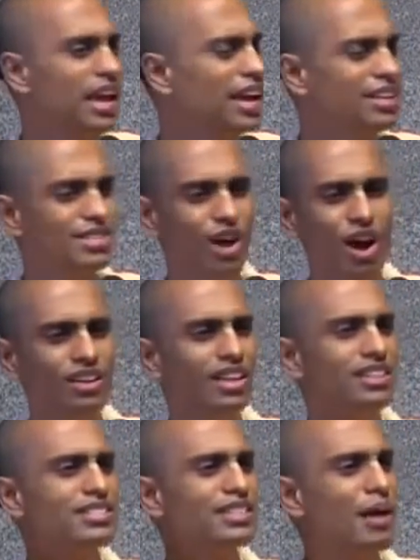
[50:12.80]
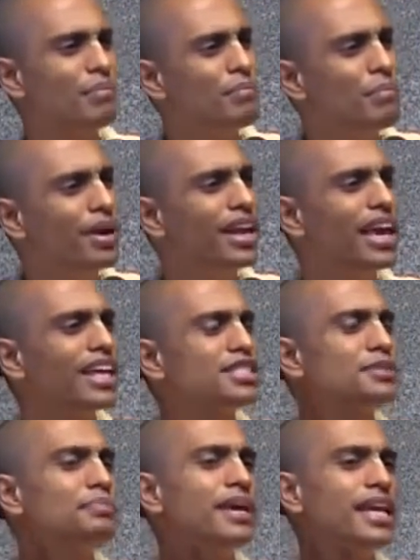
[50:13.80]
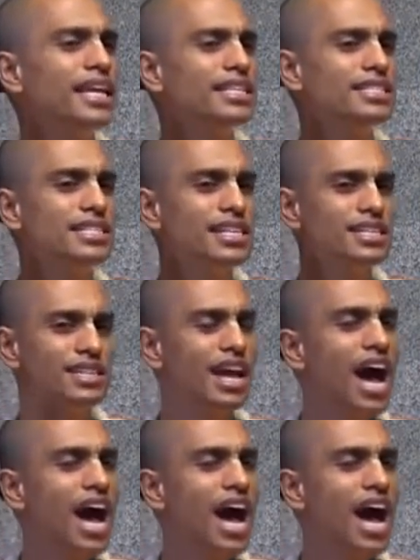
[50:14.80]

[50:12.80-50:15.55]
It is not that somebody experienced it.